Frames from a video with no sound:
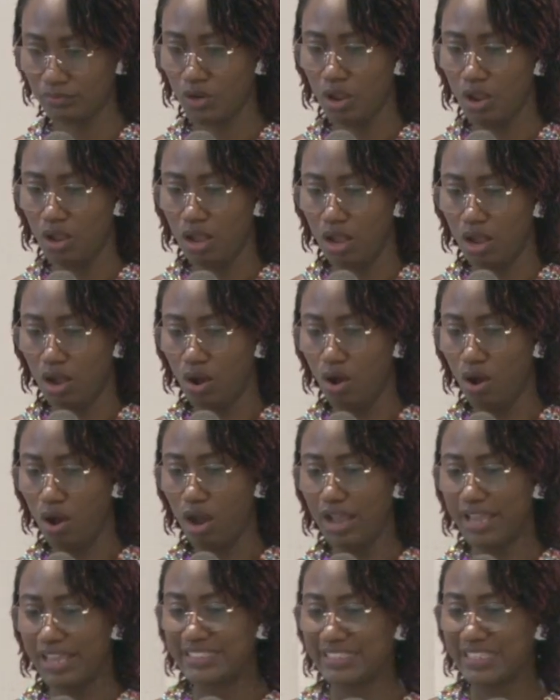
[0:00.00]
Or
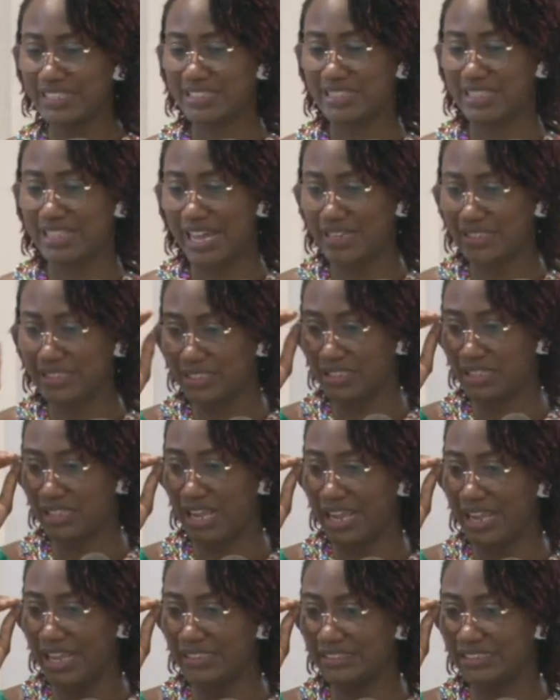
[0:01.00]
is it that the
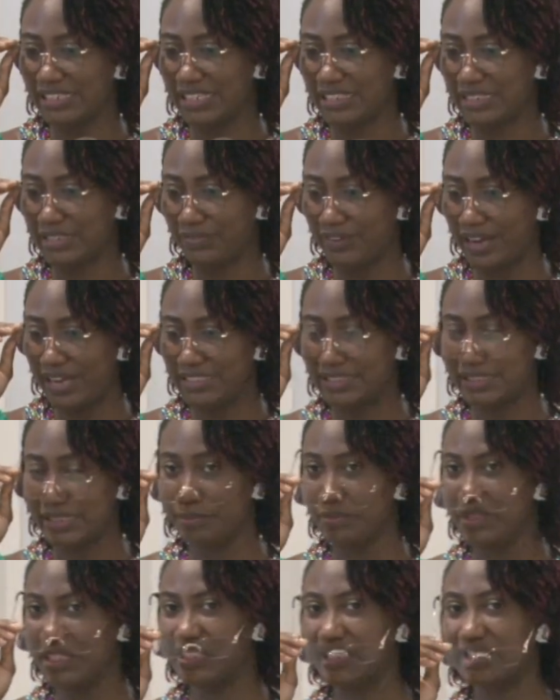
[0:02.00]
end justifies the
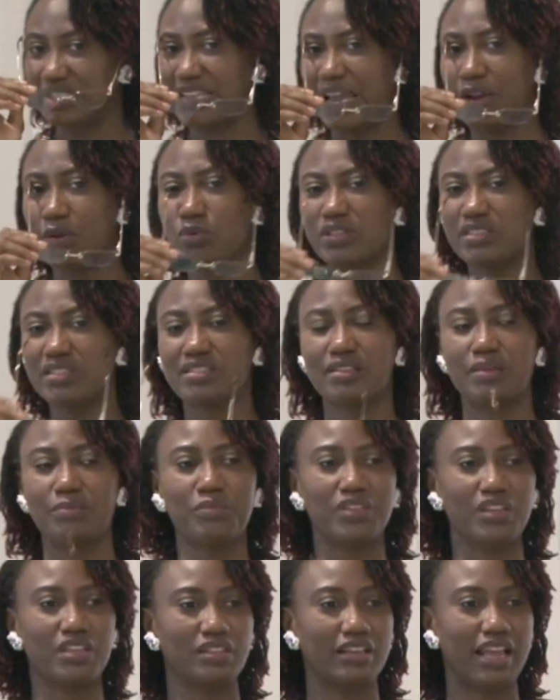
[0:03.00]
means? I want
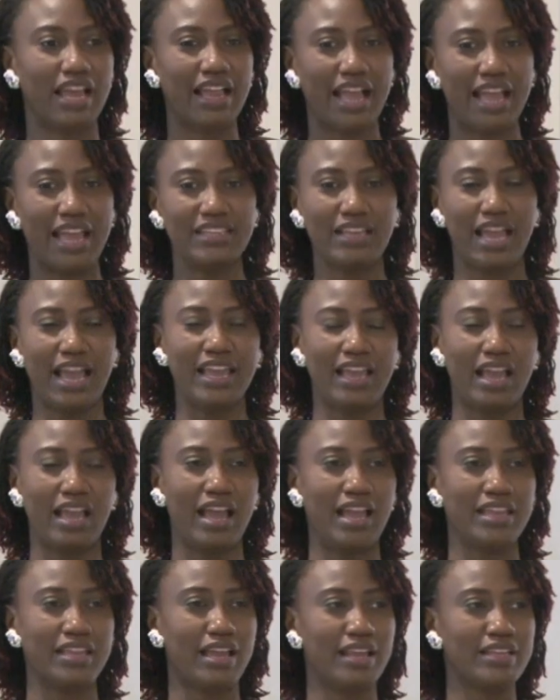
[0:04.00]
something.
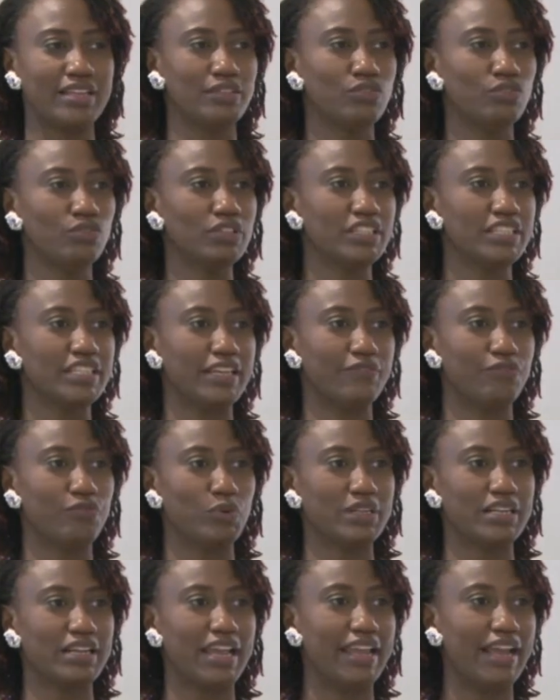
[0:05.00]
I can only give what
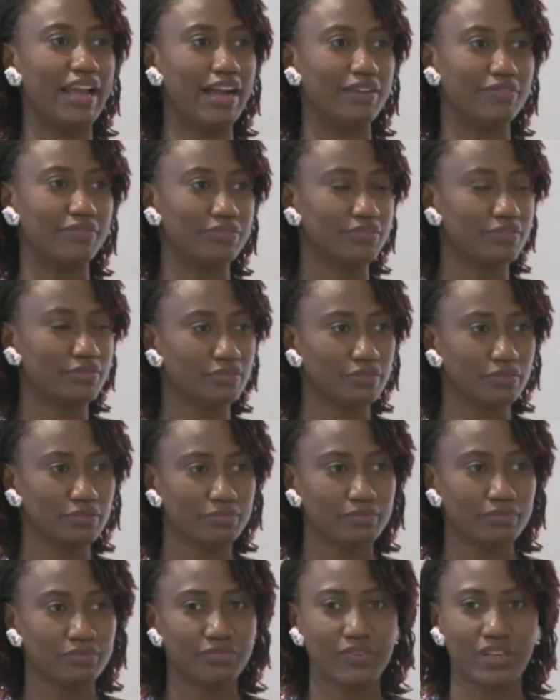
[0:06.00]
I have.
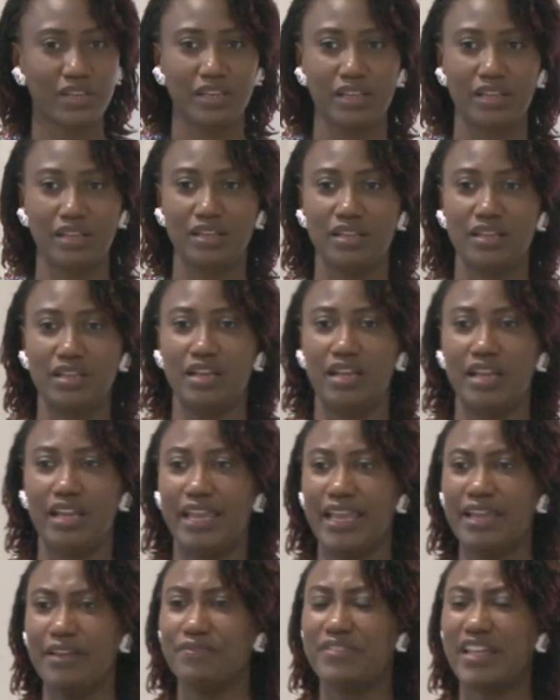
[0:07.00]

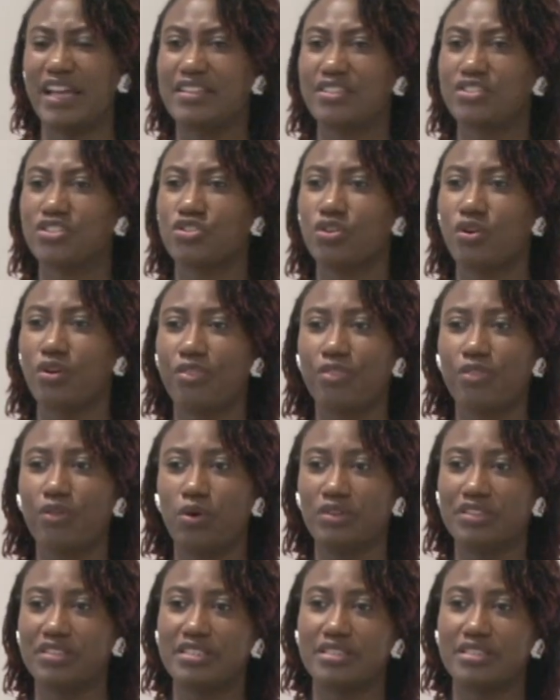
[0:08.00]
If that is your thought,